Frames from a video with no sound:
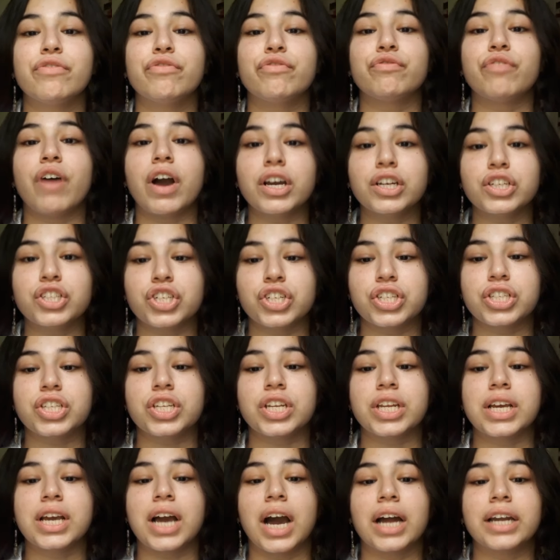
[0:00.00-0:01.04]

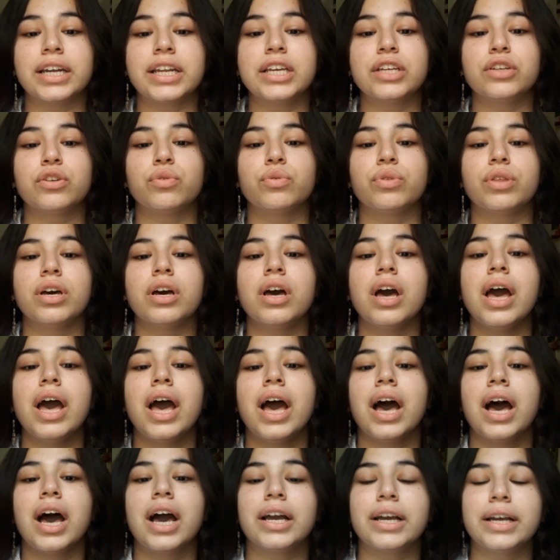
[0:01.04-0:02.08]
functions regarding to the
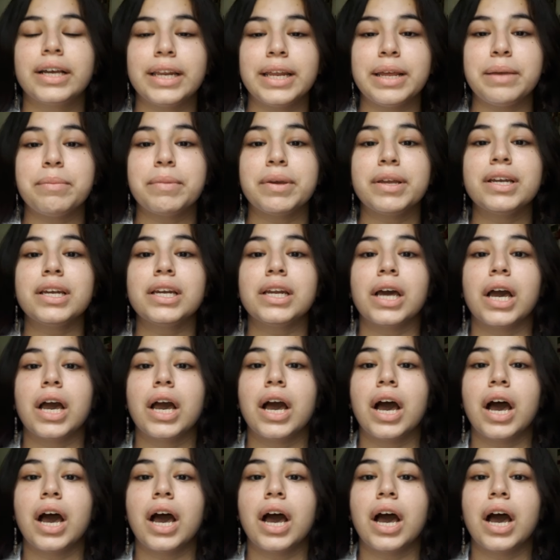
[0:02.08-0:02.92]
agreement